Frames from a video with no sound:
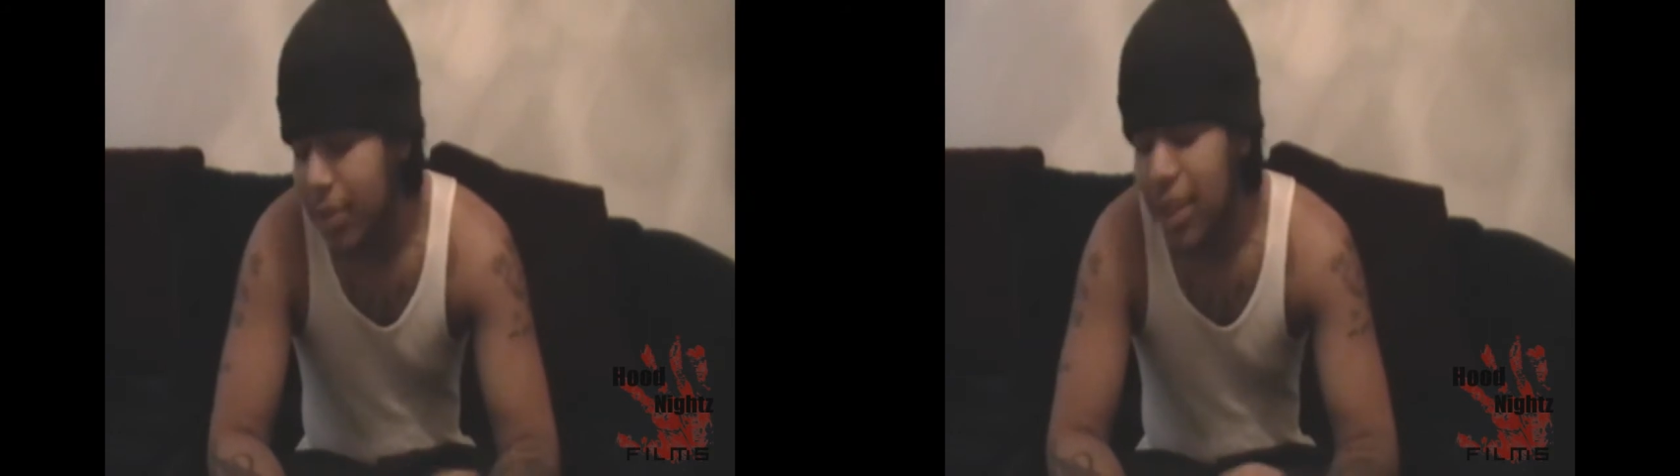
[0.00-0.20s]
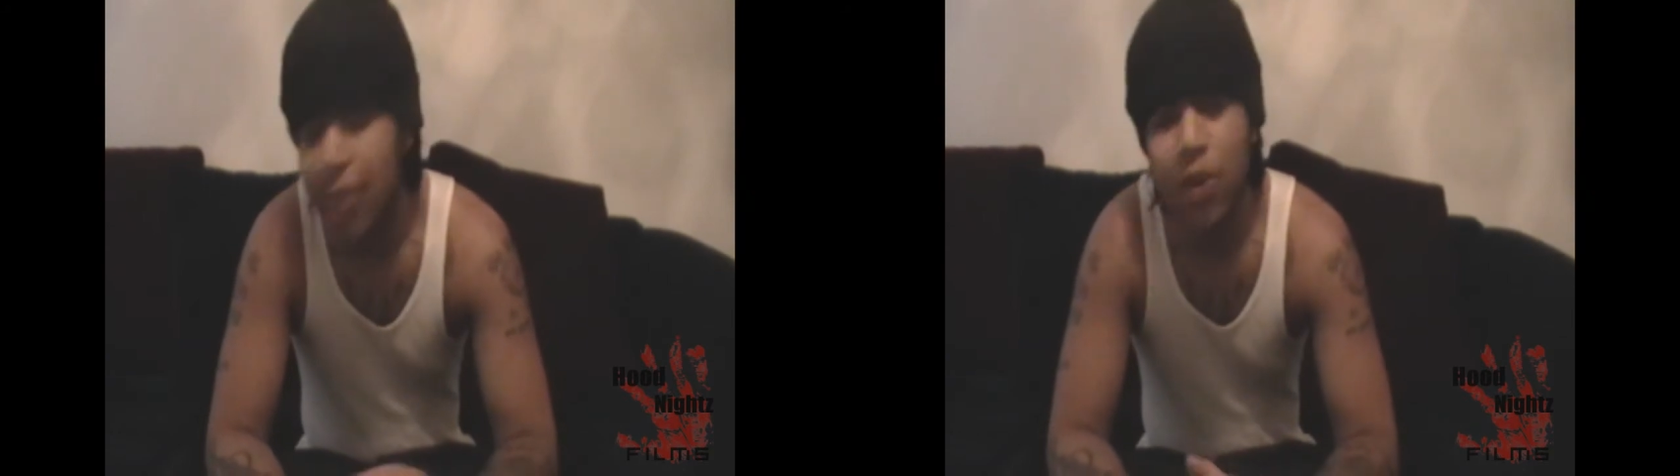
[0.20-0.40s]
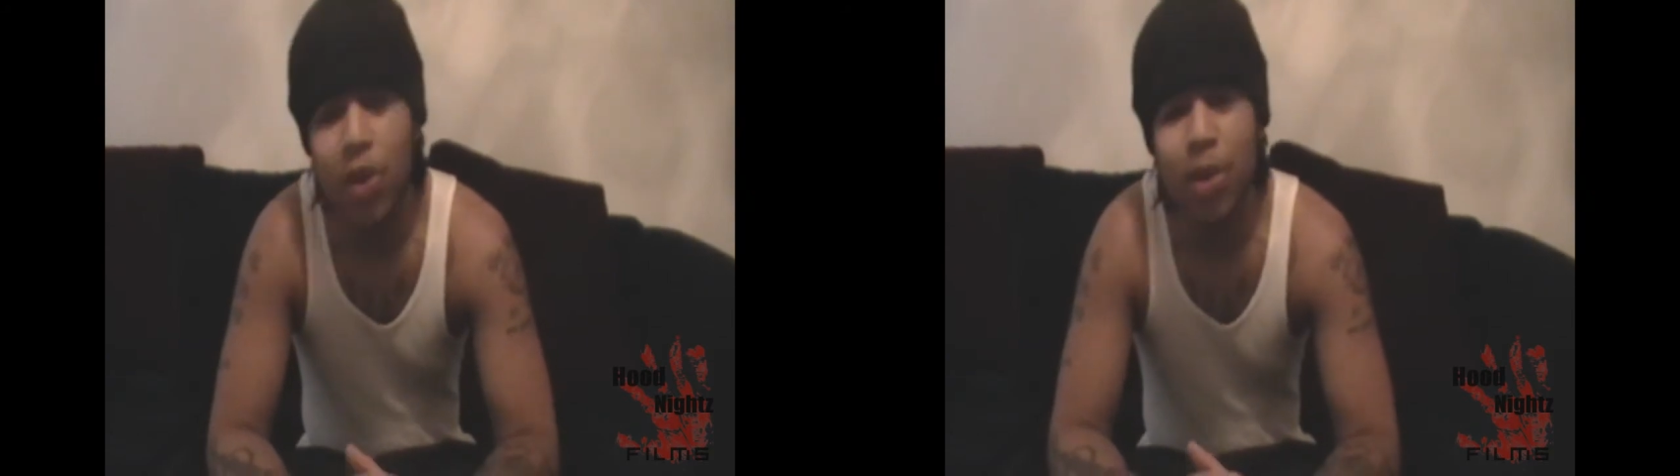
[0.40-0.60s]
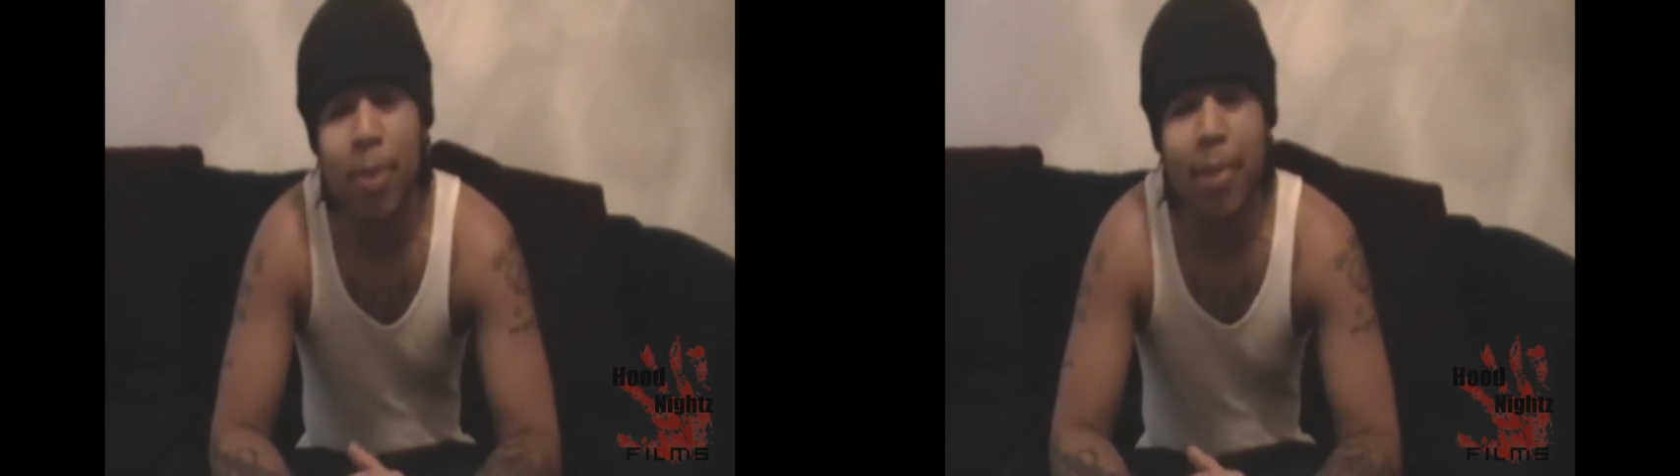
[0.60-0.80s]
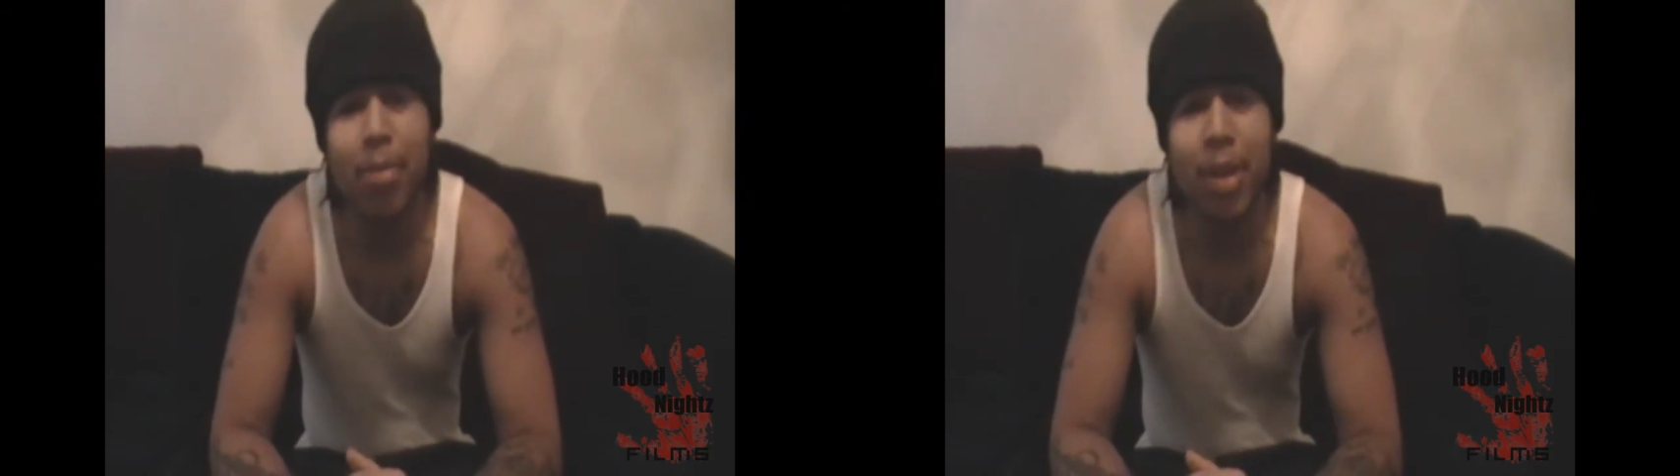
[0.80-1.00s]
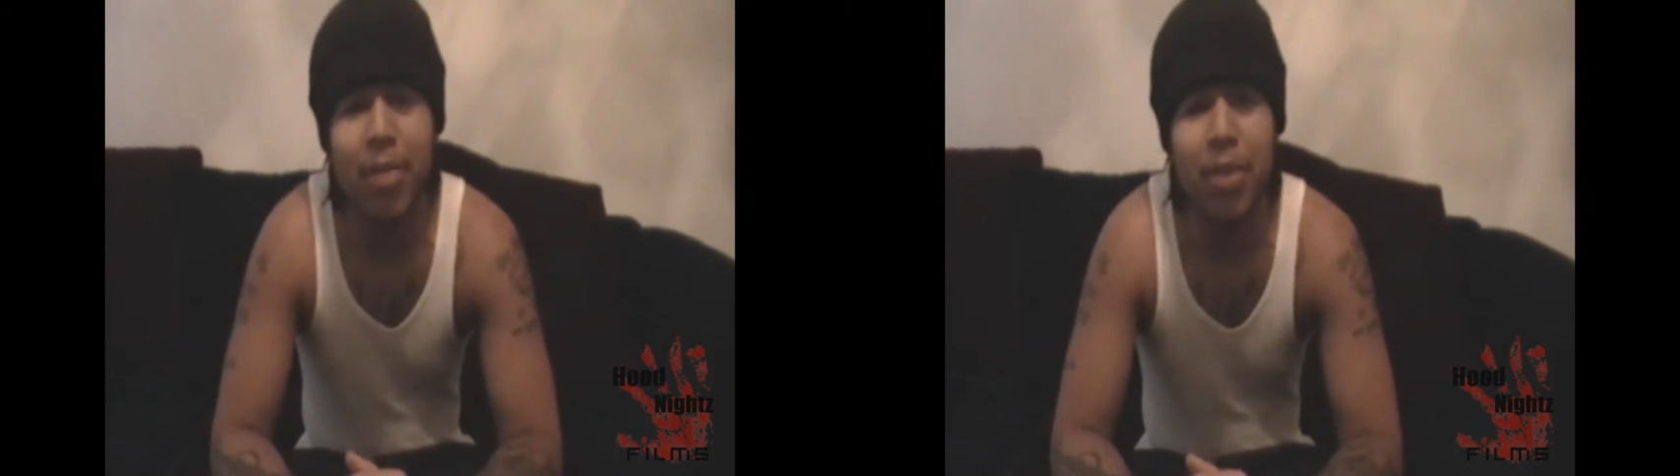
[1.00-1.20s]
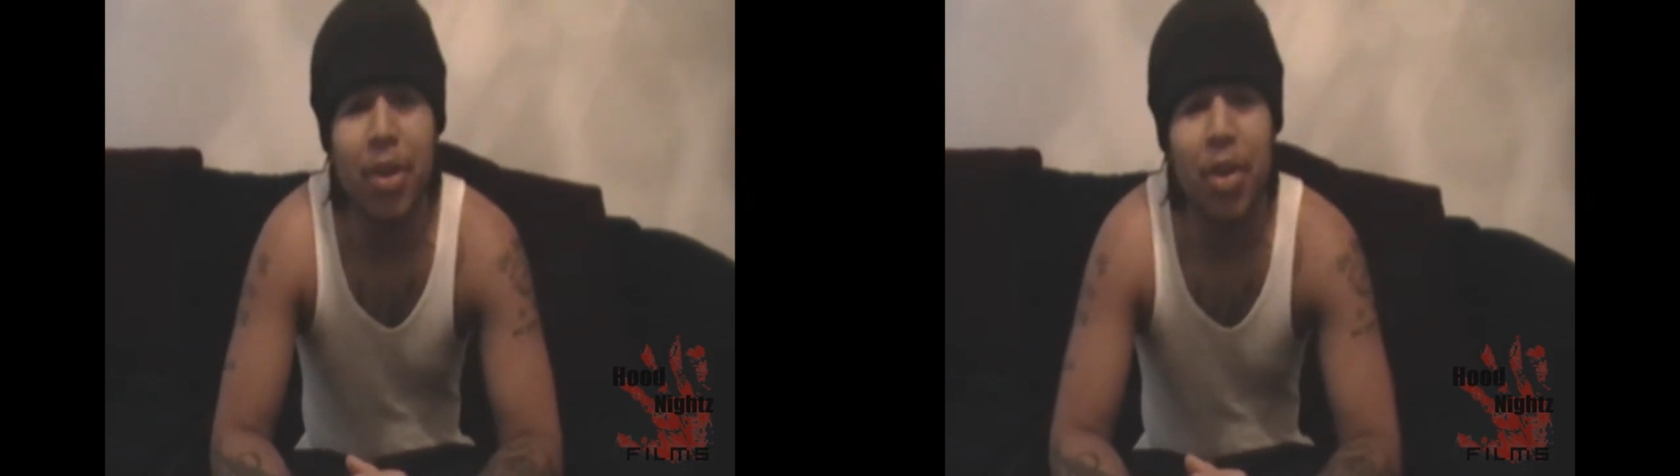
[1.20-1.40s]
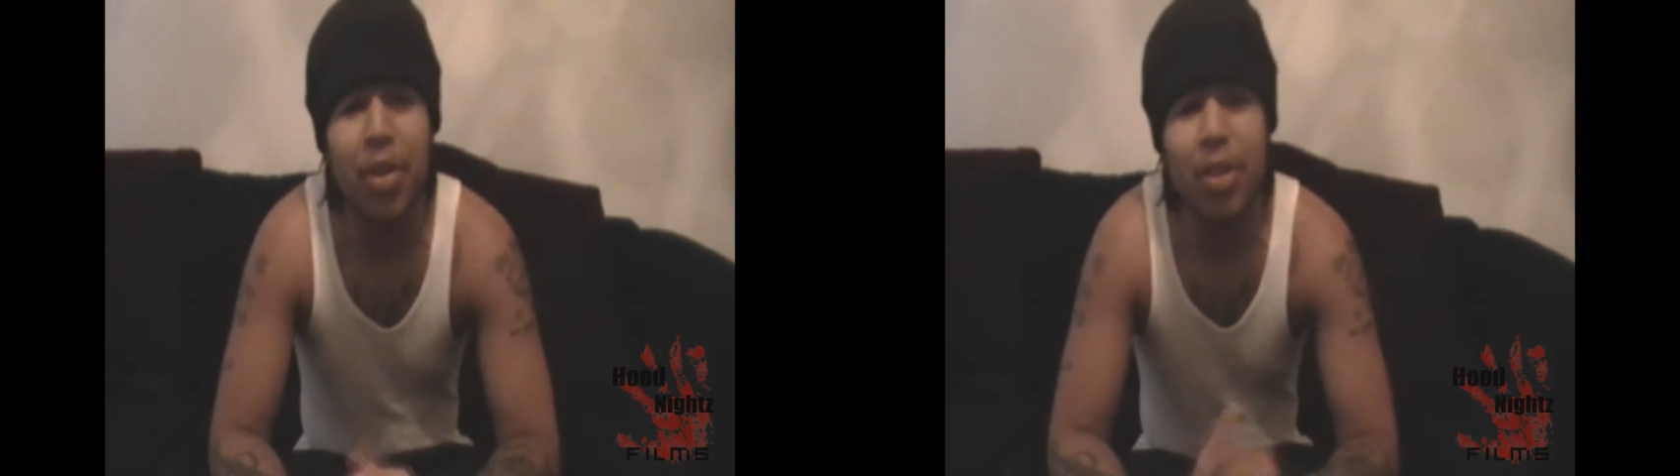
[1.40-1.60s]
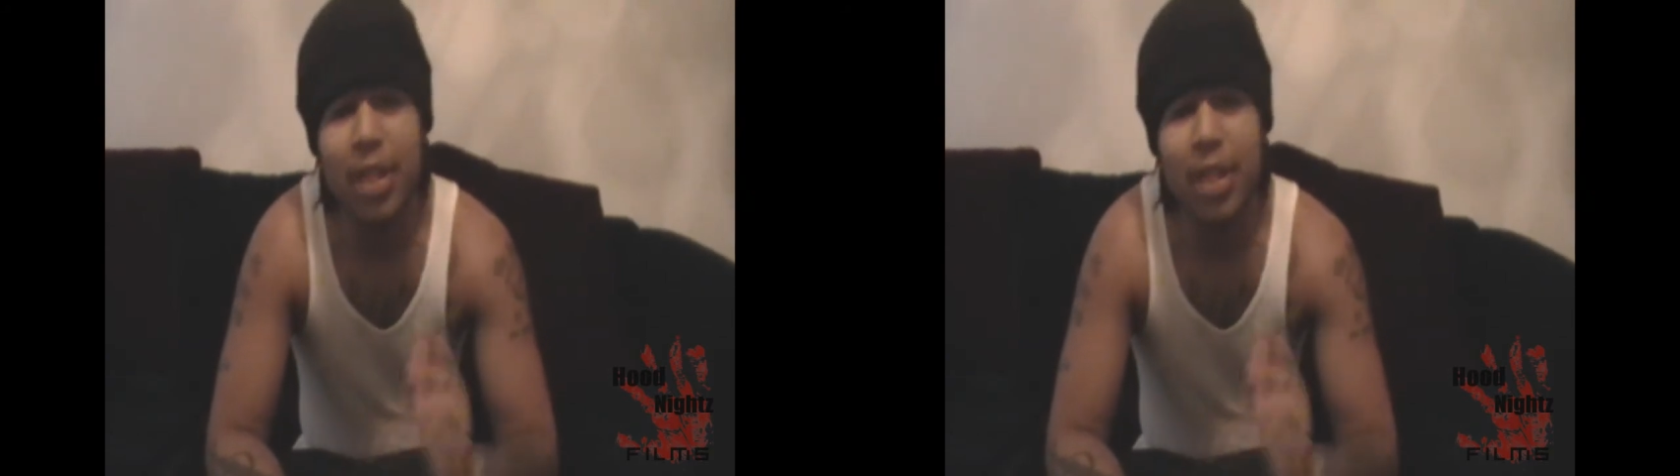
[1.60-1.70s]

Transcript: Death corner, my breath gone.